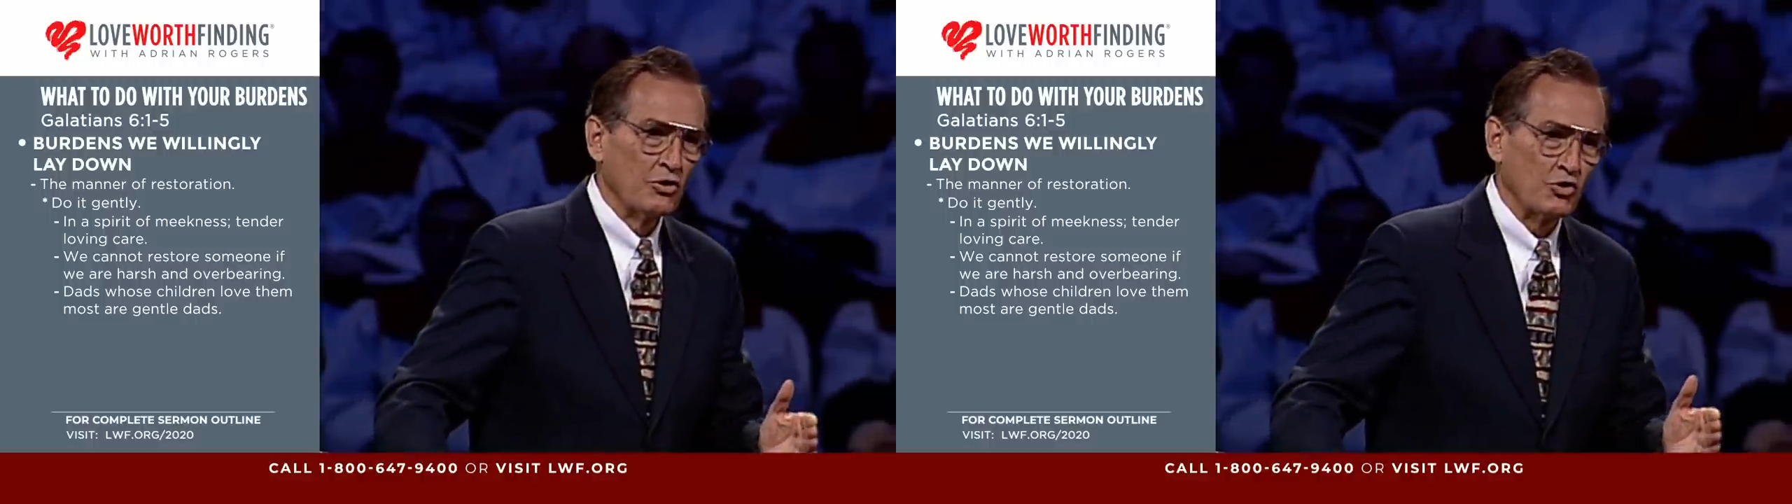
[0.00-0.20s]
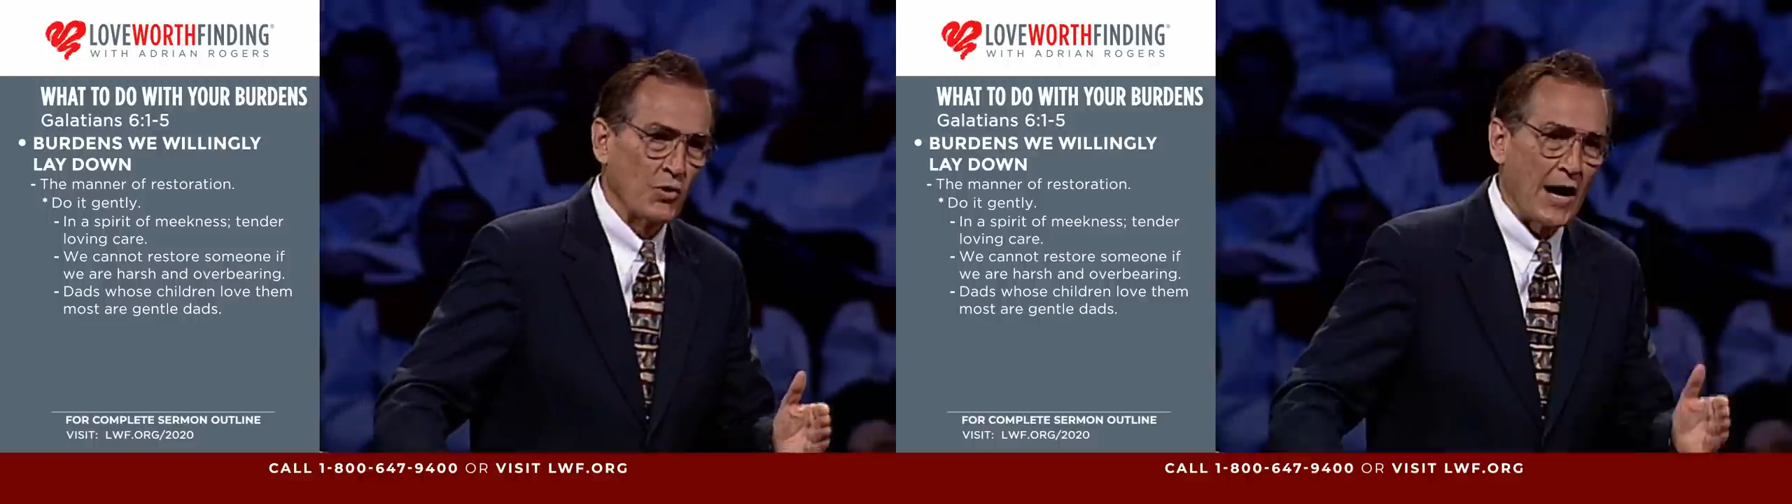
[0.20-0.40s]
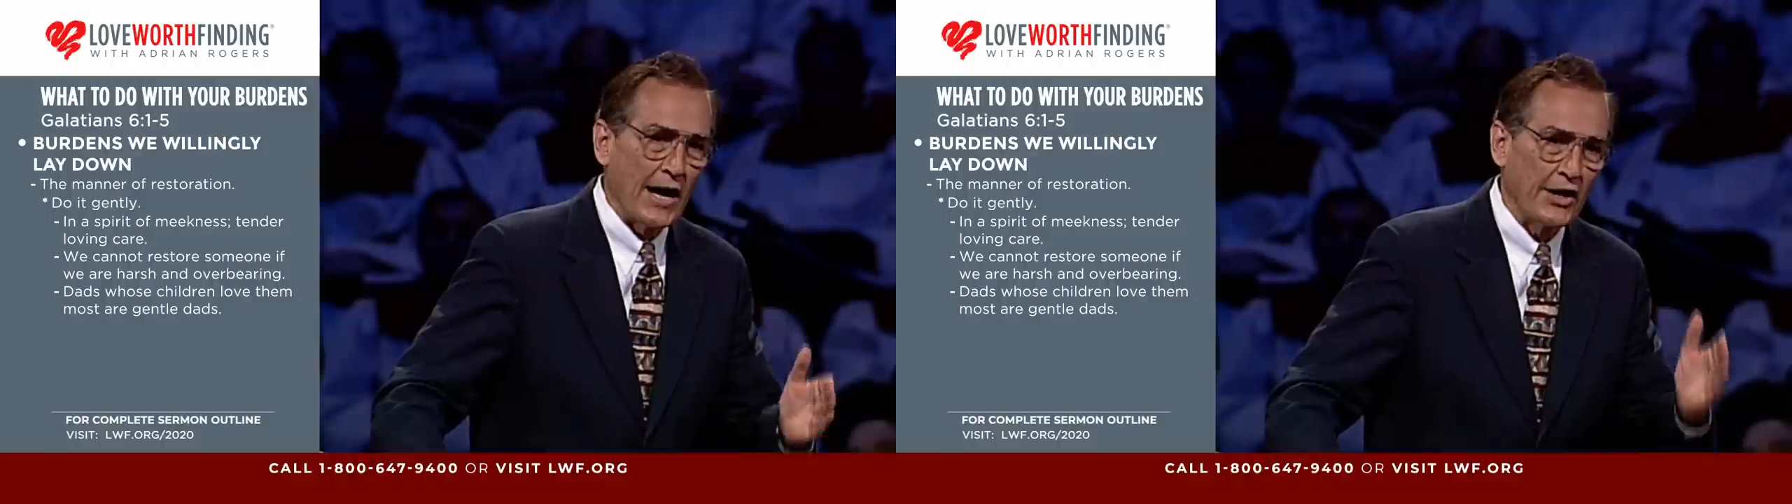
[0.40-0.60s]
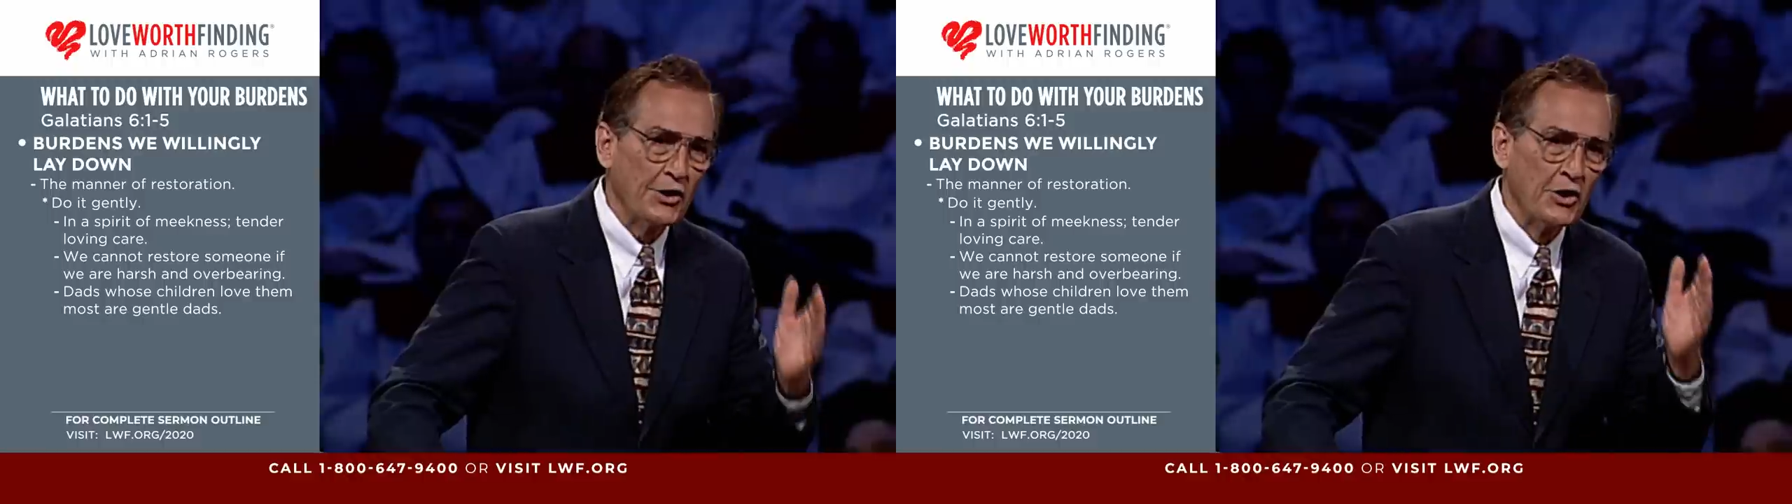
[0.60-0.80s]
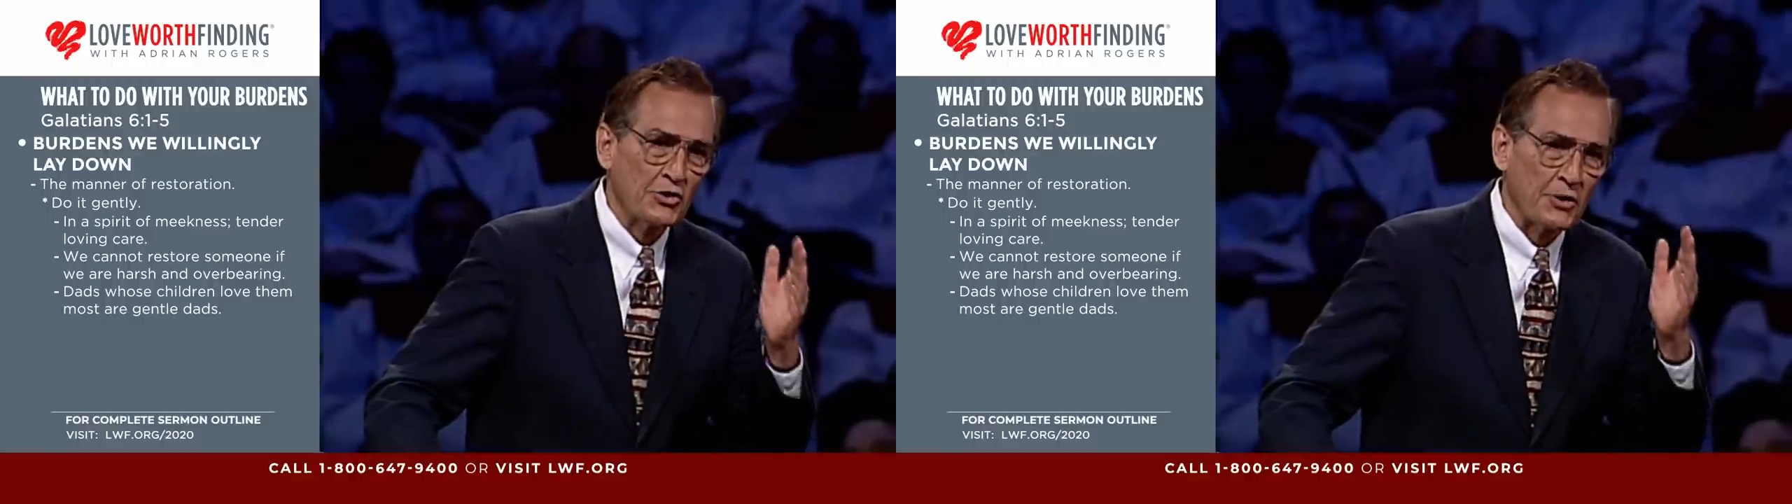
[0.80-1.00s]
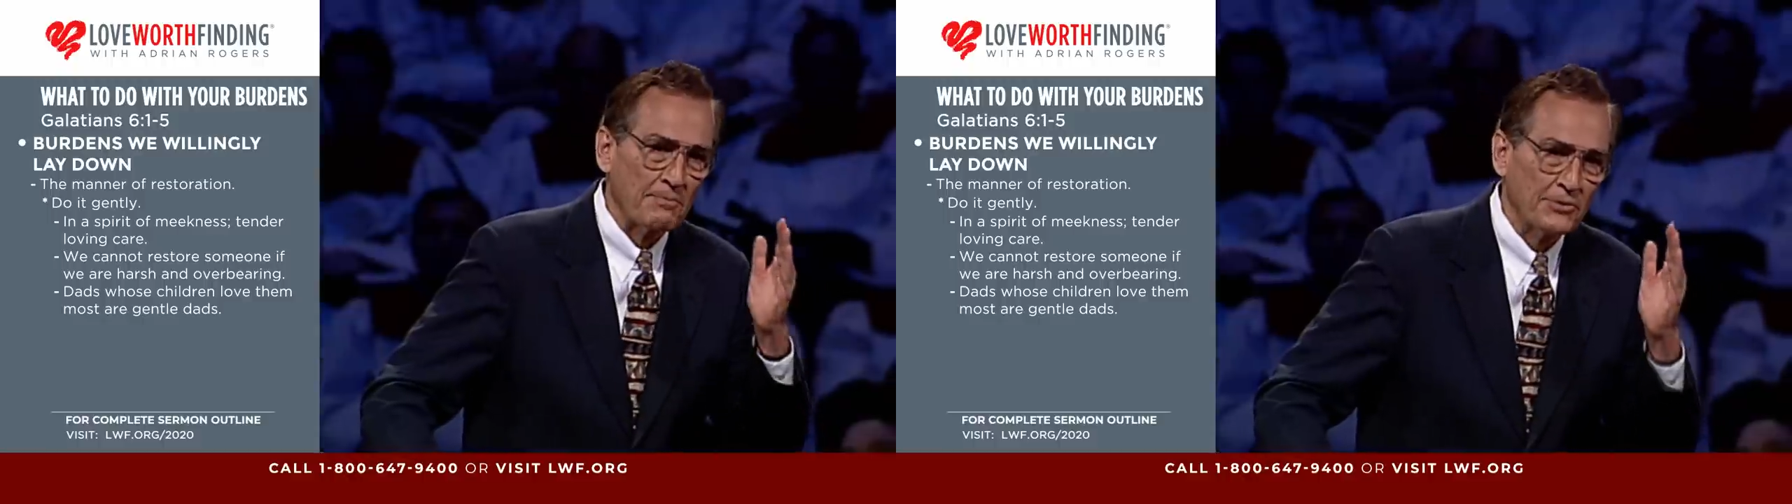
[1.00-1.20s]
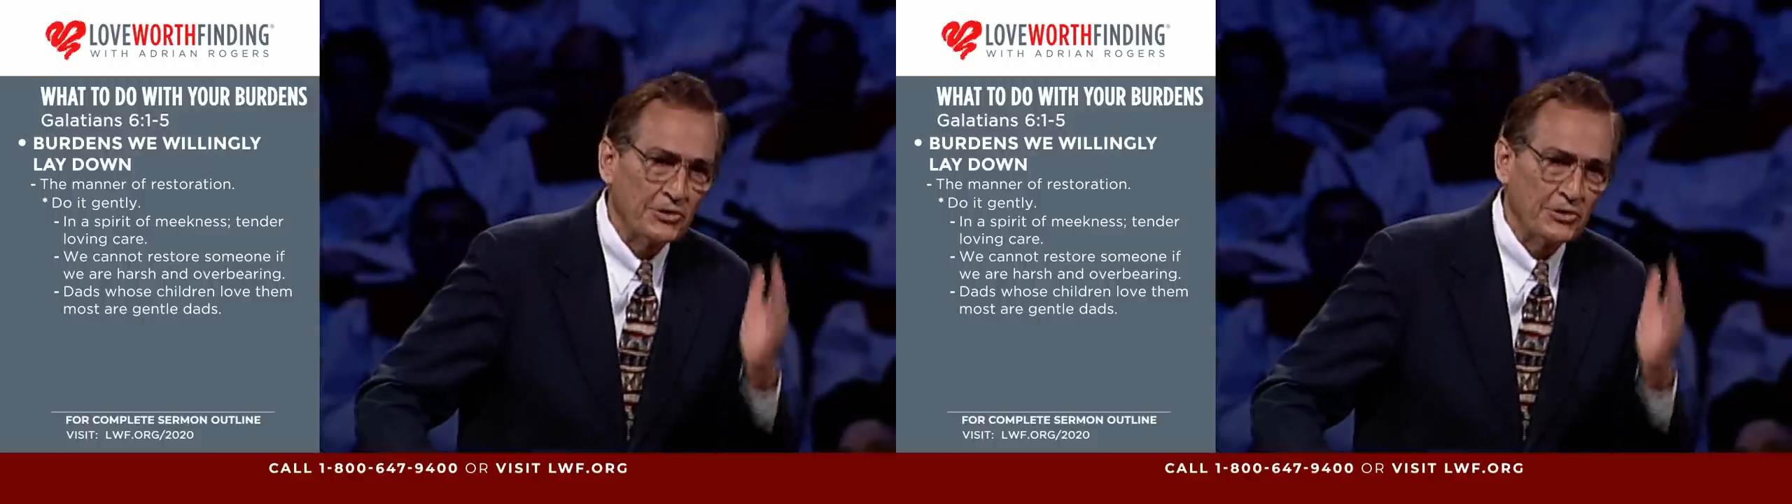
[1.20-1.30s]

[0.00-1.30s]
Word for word: Try some